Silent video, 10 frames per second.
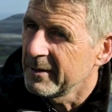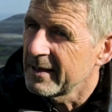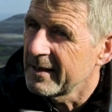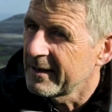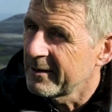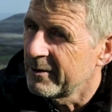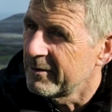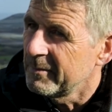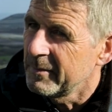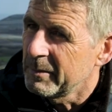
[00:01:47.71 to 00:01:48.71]
you can go
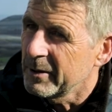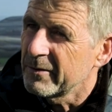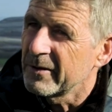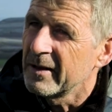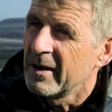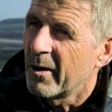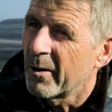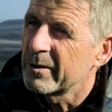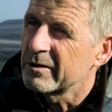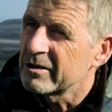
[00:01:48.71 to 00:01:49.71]
from a beautiful
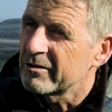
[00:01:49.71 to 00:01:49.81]
orchid-rich